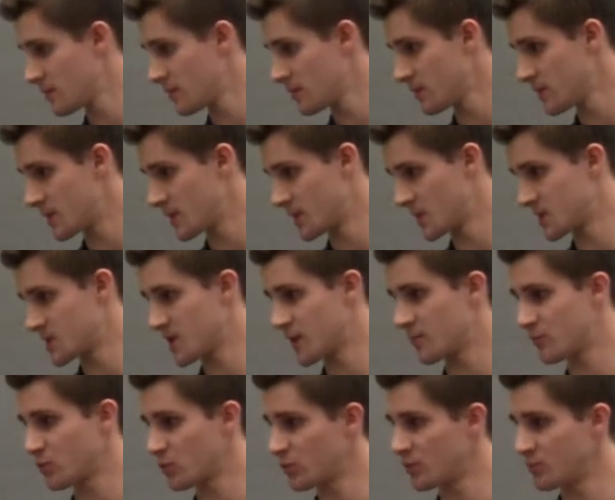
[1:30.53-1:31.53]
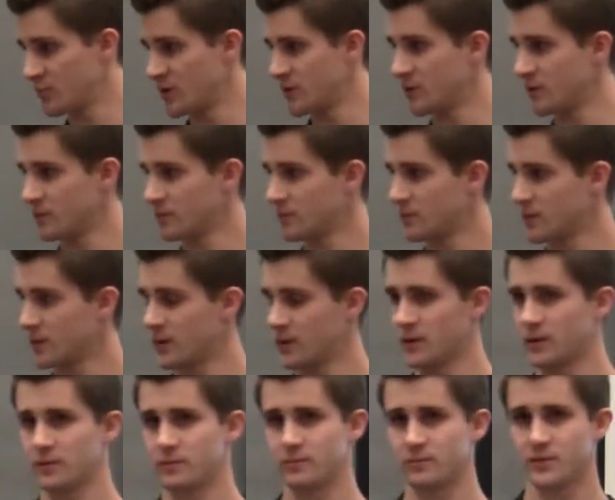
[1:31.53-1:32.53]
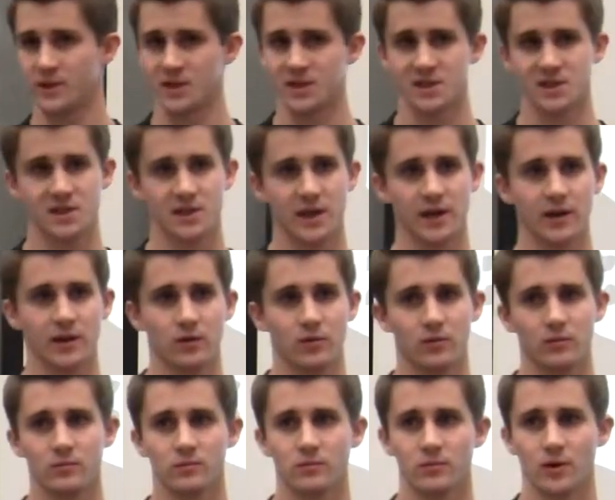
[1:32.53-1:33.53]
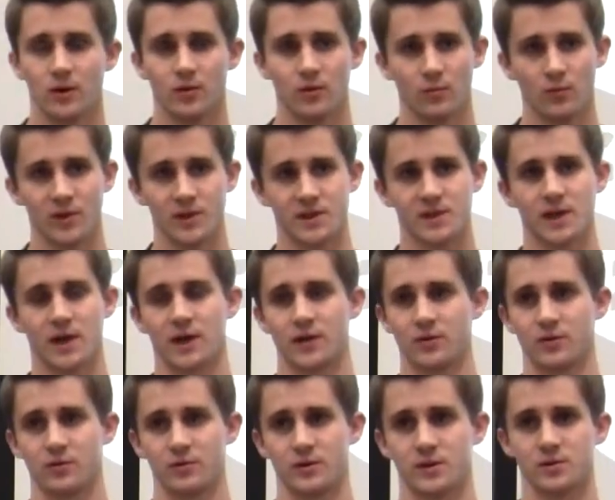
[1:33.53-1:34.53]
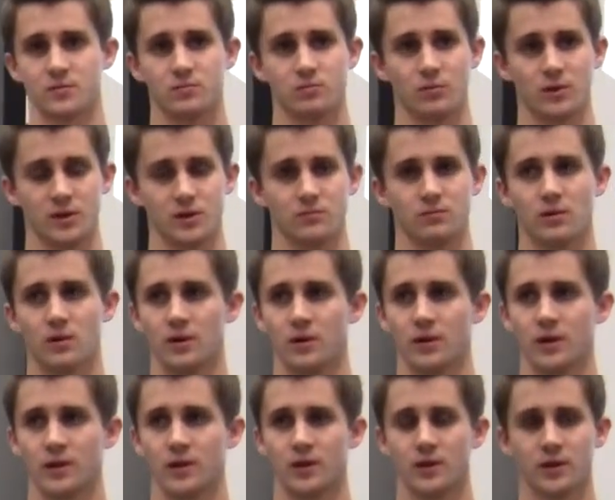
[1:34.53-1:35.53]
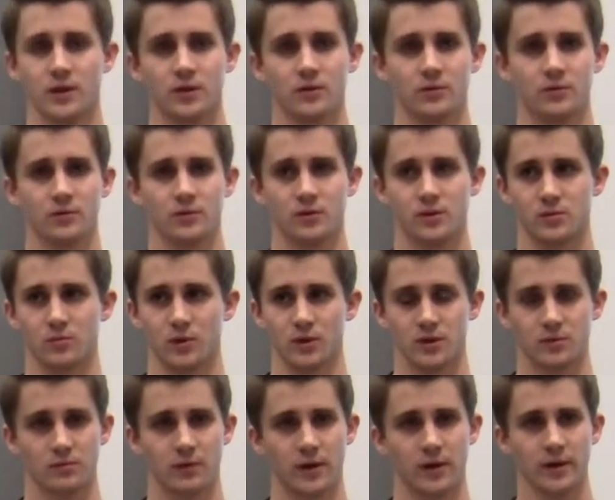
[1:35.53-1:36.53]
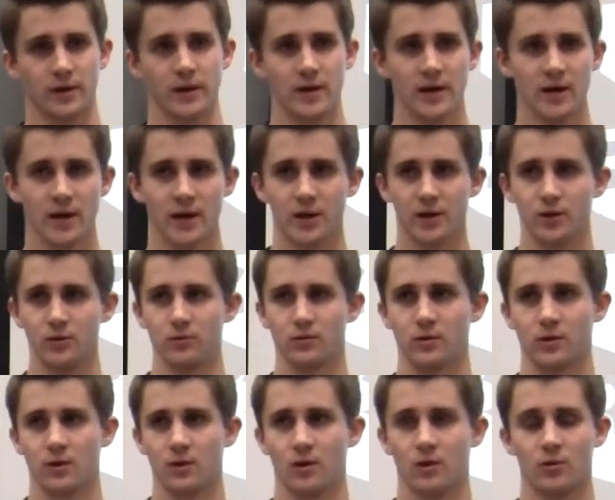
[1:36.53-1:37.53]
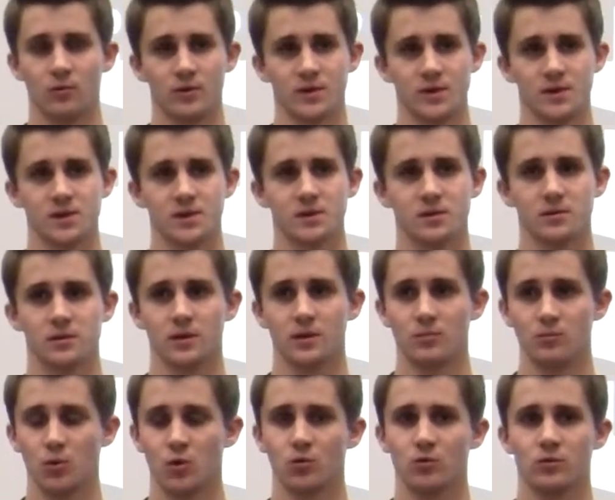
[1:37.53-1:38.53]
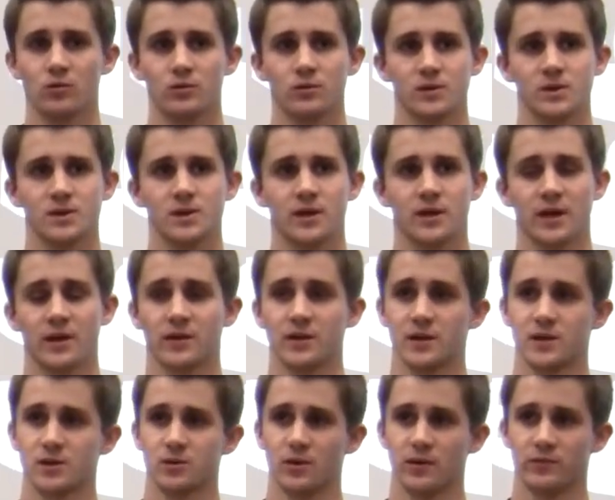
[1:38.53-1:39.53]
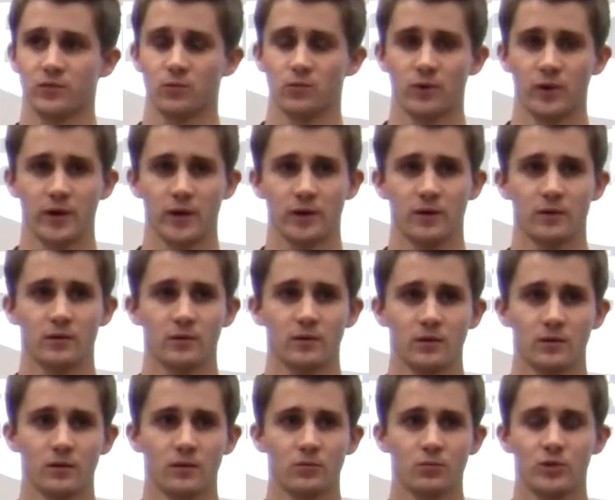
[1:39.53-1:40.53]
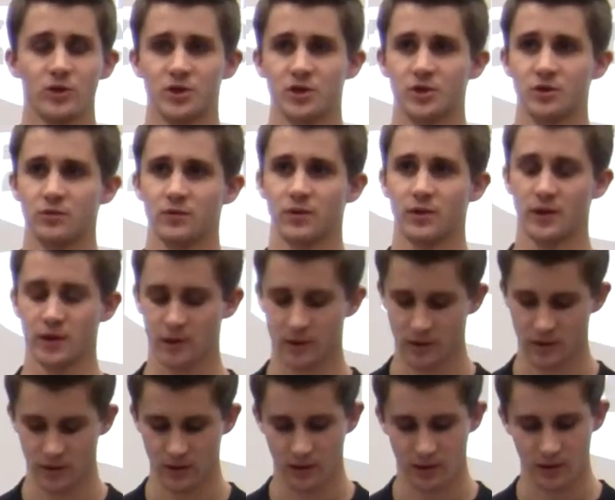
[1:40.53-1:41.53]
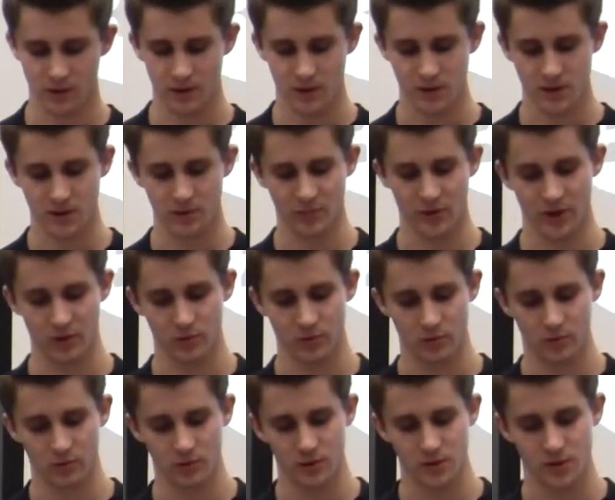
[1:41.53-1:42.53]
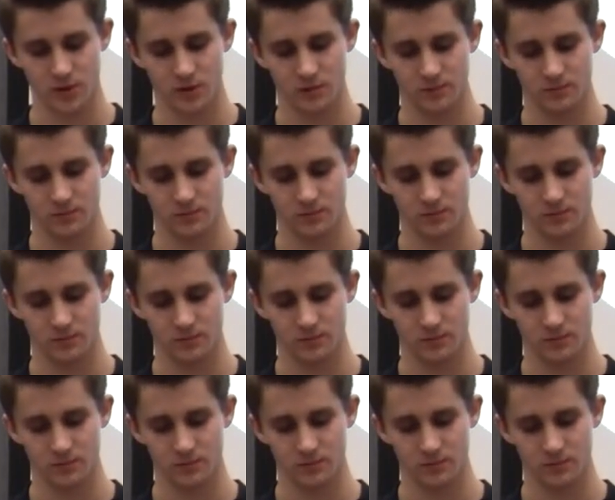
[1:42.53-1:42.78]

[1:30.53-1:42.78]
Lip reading: An example would be this scale. On the one side there's what's wrong, and on the other there's what's right. And you always, in morals and ethics, you have to weigh which you think is the better choice.